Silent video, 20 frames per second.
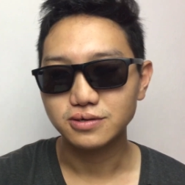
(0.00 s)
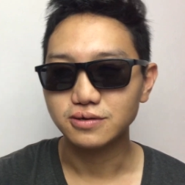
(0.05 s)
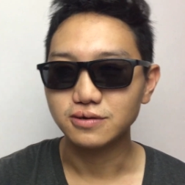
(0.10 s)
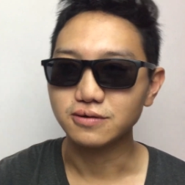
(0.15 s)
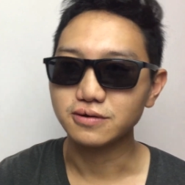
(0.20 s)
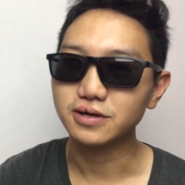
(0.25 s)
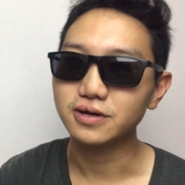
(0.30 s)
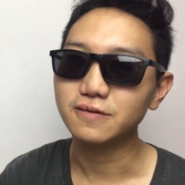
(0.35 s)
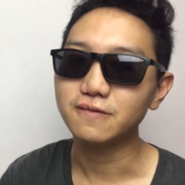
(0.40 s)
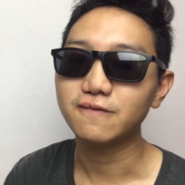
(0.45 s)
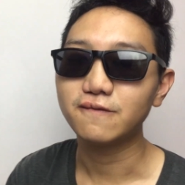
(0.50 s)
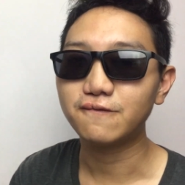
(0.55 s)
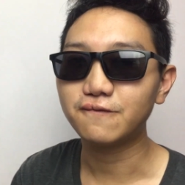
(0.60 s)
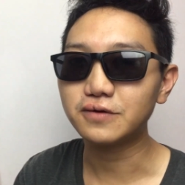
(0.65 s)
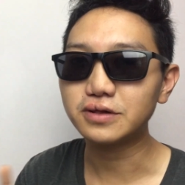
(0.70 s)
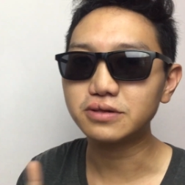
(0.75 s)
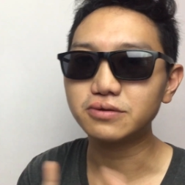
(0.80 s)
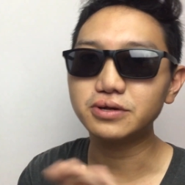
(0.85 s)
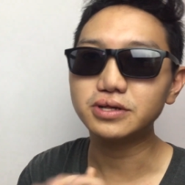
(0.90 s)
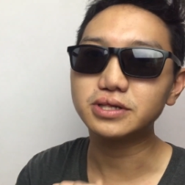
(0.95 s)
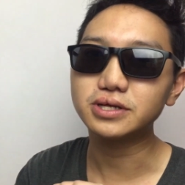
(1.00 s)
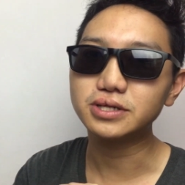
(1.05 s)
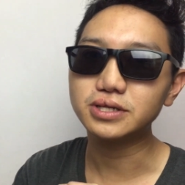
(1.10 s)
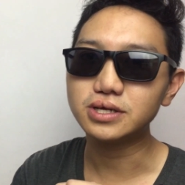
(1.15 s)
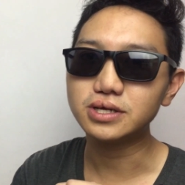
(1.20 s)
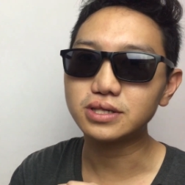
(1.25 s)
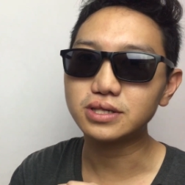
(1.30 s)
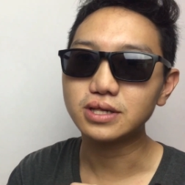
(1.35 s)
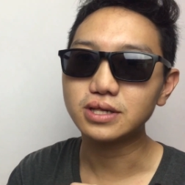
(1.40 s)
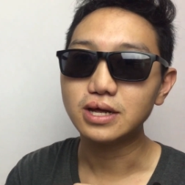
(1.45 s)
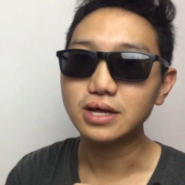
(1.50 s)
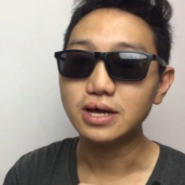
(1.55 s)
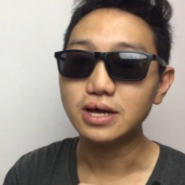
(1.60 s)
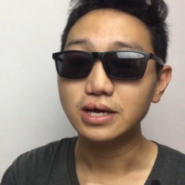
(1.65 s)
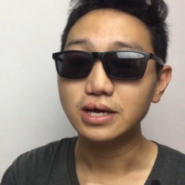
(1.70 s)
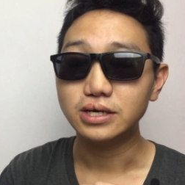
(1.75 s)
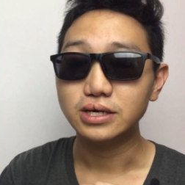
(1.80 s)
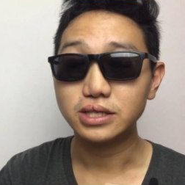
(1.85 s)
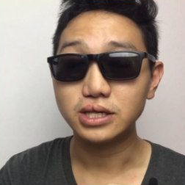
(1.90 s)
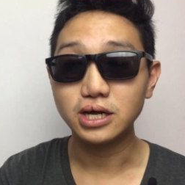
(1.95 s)
Okay, first reason is
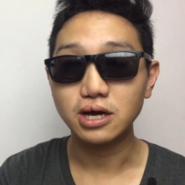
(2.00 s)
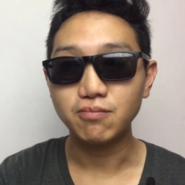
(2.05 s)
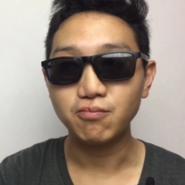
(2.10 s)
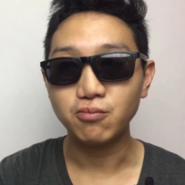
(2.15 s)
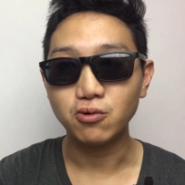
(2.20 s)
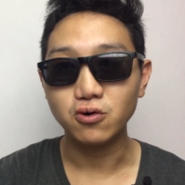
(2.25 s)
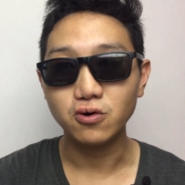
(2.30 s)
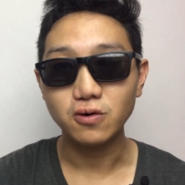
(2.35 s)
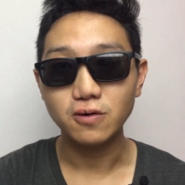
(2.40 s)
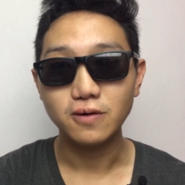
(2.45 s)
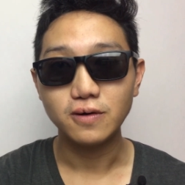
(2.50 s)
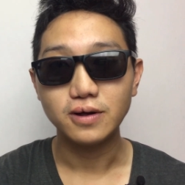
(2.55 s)
Singapore,